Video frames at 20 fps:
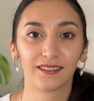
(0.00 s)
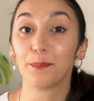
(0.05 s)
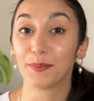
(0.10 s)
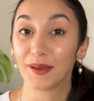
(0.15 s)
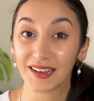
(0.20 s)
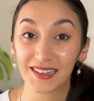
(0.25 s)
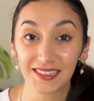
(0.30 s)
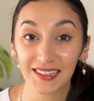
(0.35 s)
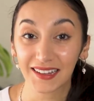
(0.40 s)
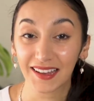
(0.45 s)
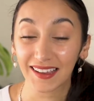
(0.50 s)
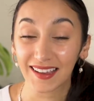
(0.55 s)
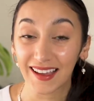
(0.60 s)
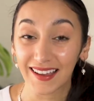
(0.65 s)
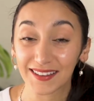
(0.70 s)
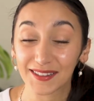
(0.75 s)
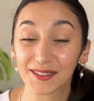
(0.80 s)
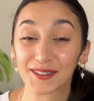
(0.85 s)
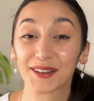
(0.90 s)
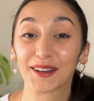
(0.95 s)
Basic
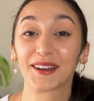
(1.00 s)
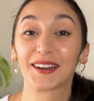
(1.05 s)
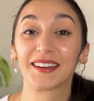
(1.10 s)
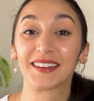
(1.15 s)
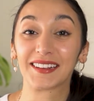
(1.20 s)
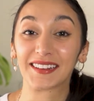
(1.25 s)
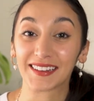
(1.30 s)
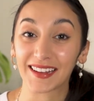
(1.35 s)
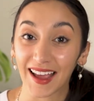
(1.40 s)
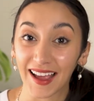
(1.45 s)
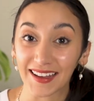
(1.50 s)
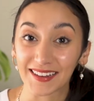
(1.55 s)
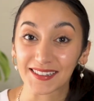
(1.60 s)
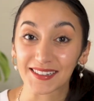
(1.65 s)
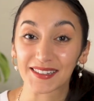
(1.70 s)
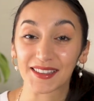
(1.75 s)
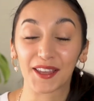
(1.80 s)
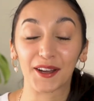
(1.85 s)
answer, yes,